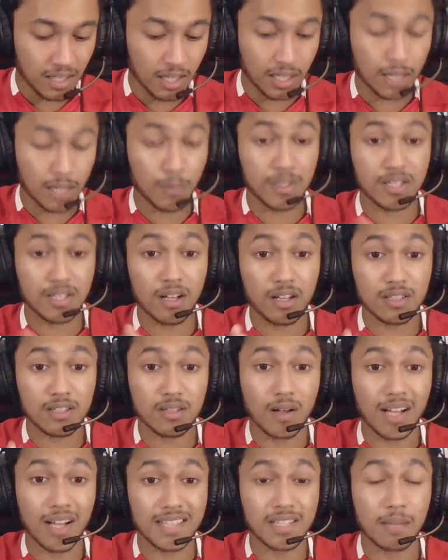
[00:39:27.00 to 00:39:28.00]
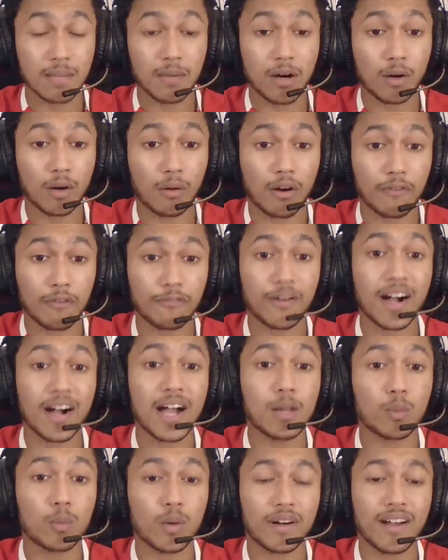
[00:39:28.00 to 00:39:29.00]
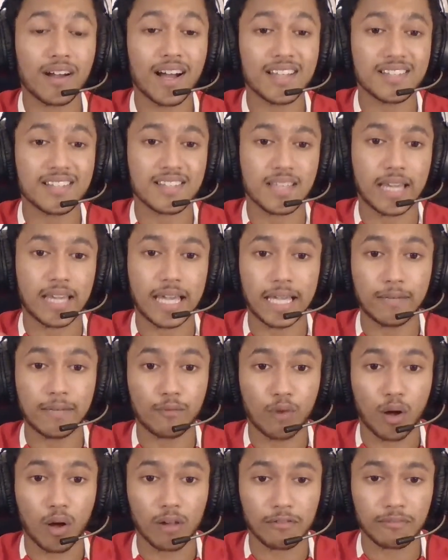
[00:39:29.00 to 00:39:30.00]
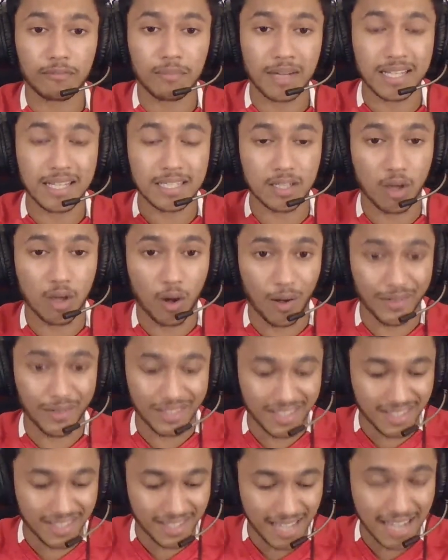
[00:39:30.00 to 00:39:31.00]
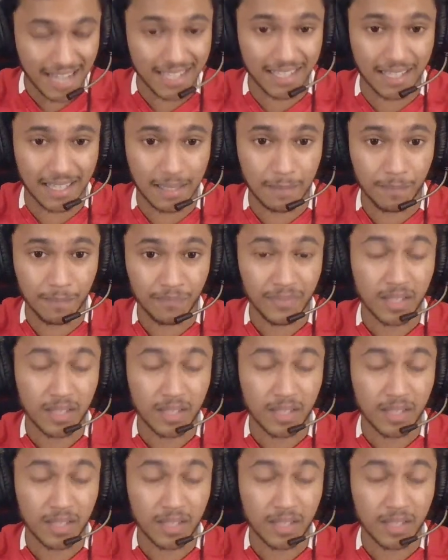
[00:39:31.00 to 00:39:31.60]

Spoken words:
he was also asked about Rafael Varane's involvement on Saturday.